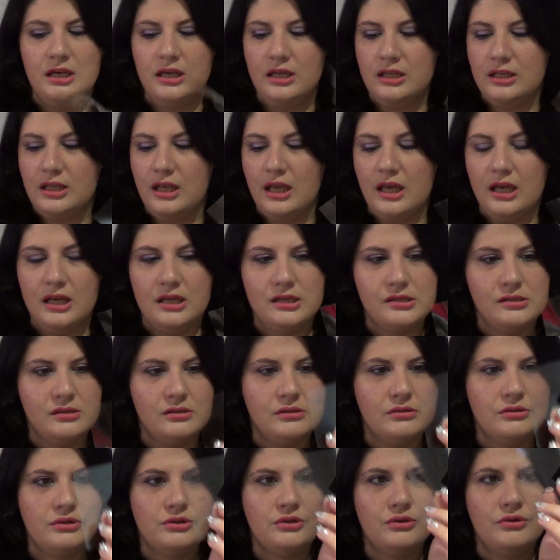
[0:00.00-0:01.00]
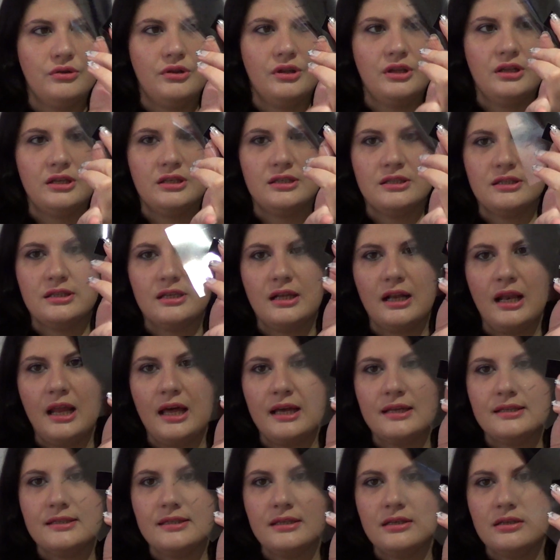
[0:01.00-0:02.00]
It has also this
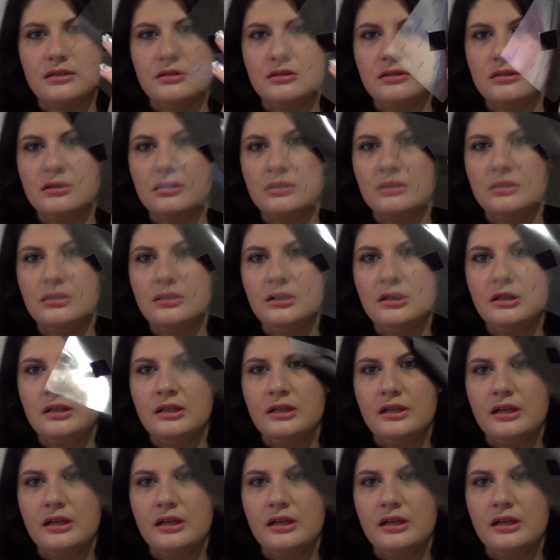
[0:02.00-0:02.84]
classical